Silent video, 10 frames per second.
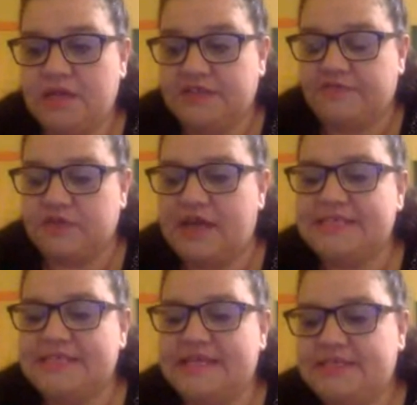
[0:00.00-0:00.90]

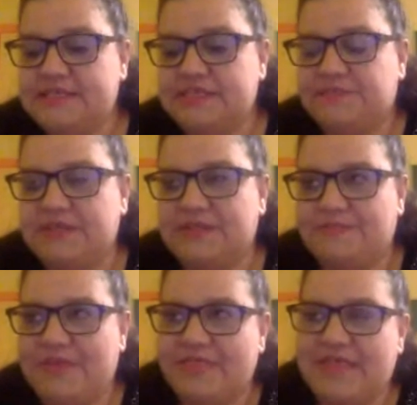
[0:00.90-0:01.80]
identities?
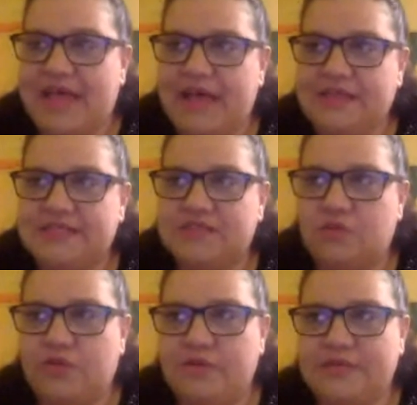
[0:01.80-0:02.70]
But that,
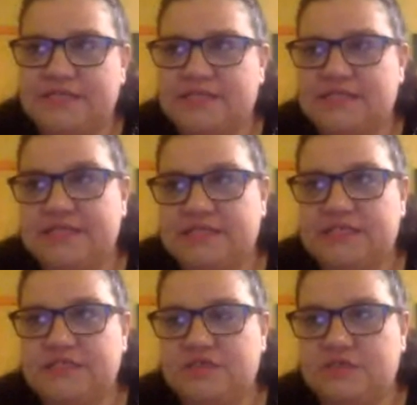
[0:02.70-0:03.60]
although
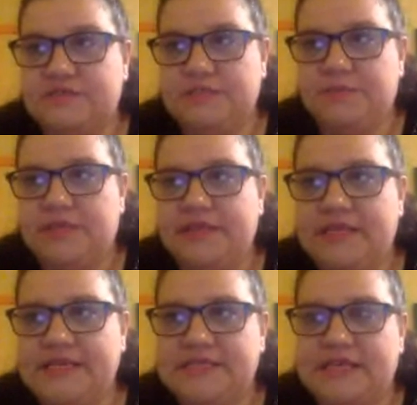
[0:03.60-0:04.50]
it's a sort of simple and
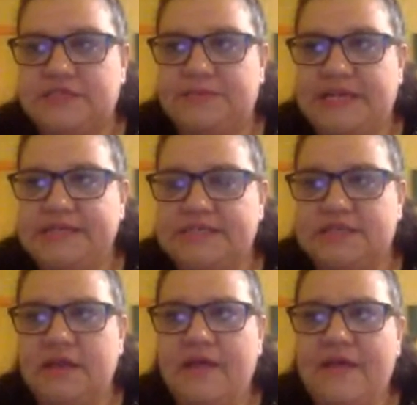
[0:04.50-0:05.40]
neat
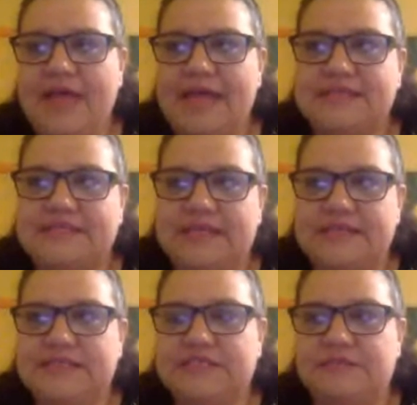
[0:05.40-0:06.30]
explanation, it
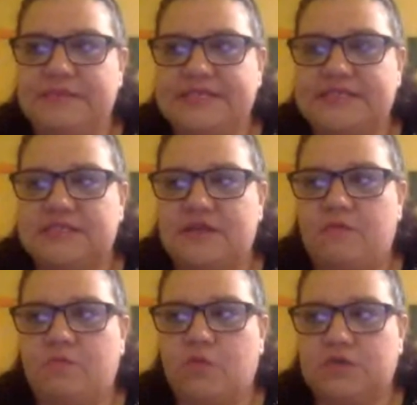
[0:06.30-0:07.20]
tends to miss
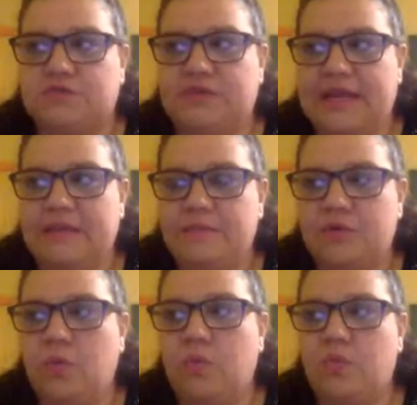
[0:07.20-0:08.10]
what's really
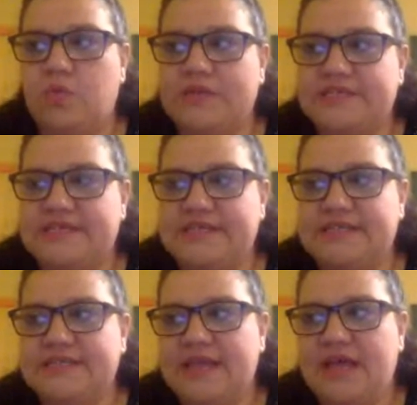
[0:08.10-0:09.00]
important, which
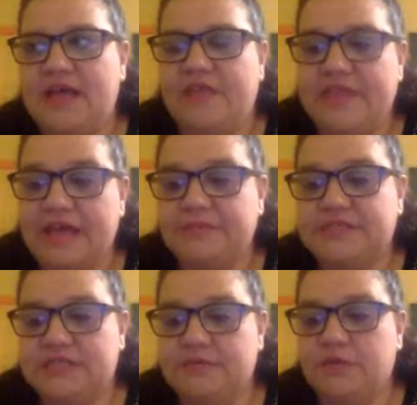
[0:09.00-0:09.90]
is the
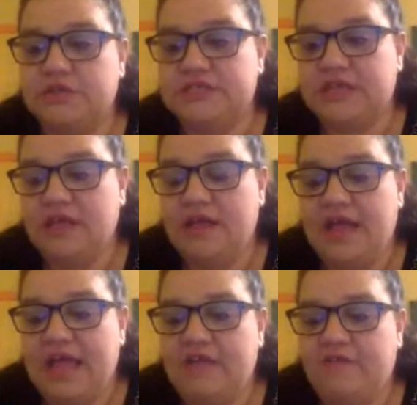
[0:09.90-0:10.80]
epistemology.
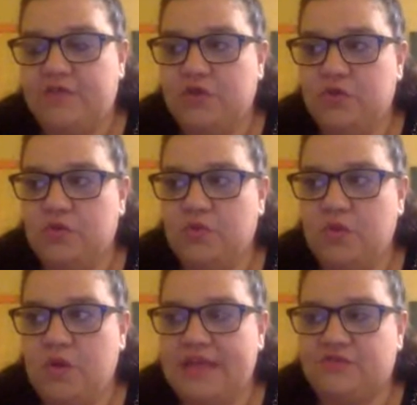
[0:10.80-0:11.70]

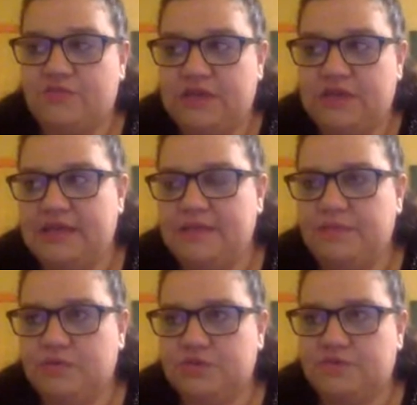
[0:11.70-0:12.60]
It's really
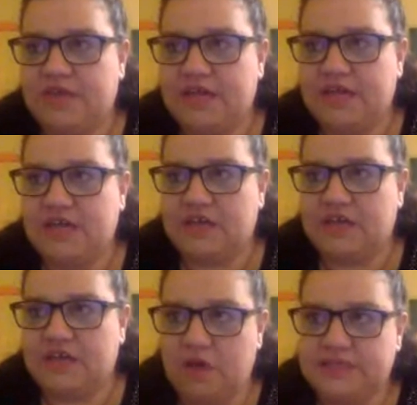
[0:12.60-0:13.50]
important to
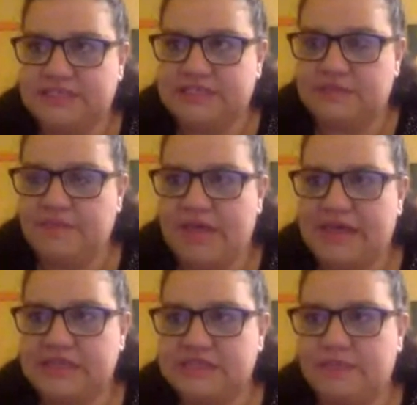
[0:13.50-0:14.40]
recognize
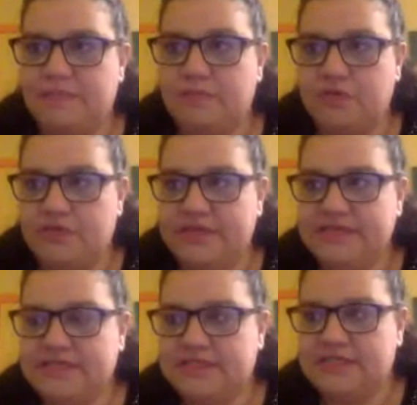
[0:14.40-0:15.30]
Marxism as
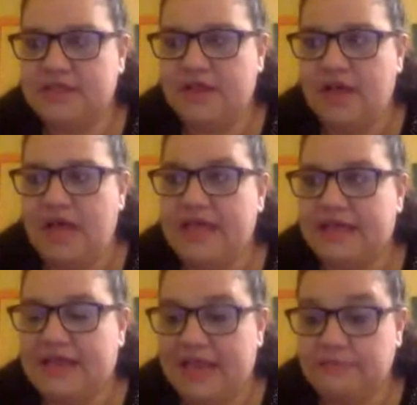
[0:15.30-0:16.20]
modernist.
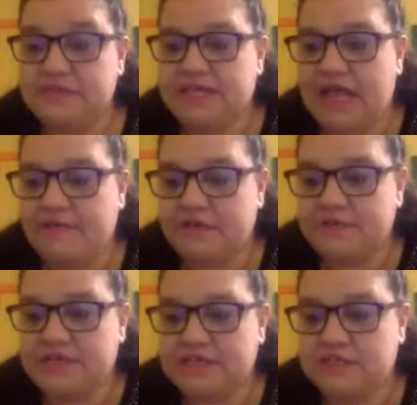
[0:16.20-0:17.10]
It claims to have an
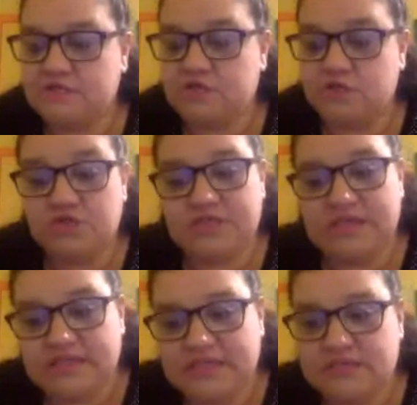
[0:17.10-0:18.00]
objective truth.
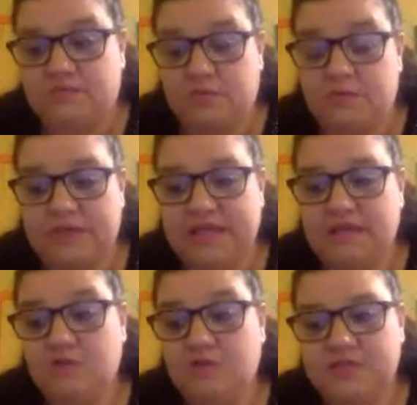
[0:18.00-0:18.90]
It's
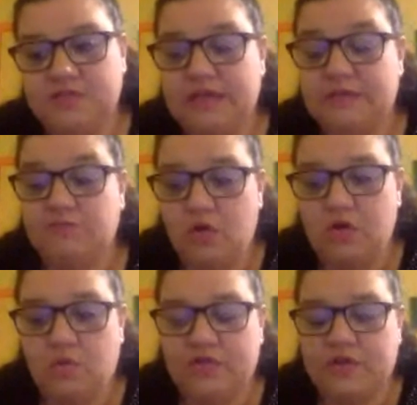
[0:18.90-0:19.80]
probably almost certainly
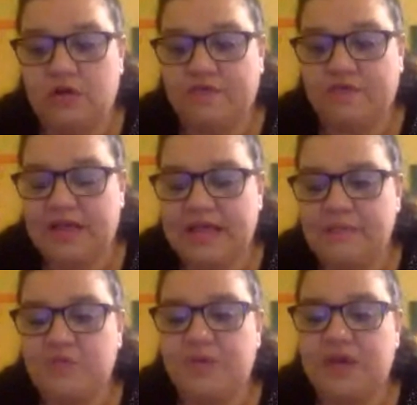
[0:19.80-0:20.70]
wrong with a lot of the
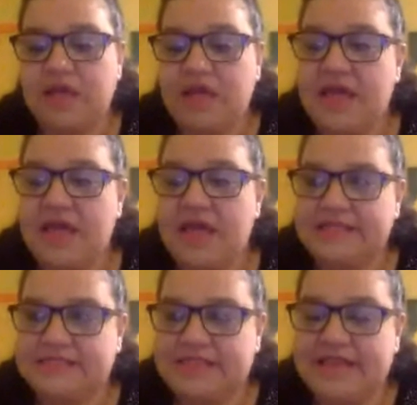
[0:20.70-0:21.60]
claims, but
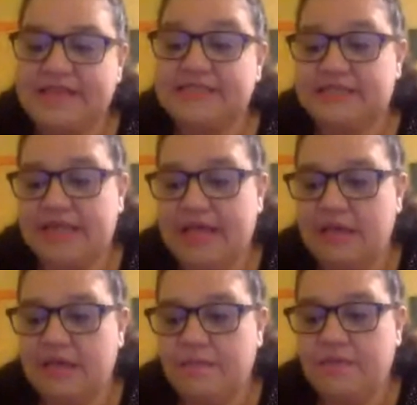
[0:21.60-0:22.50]
that is the
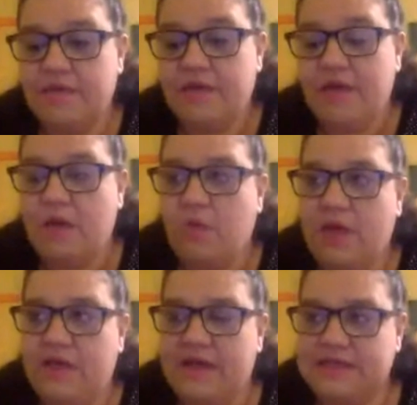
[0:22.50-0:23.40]
aim.
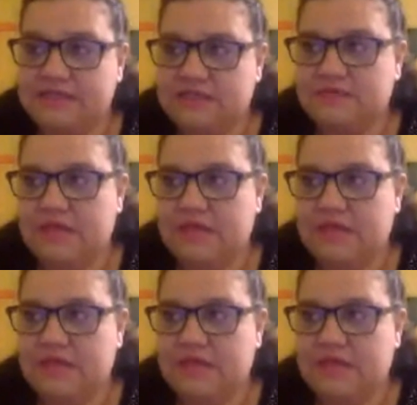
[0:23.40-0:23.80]
Whereas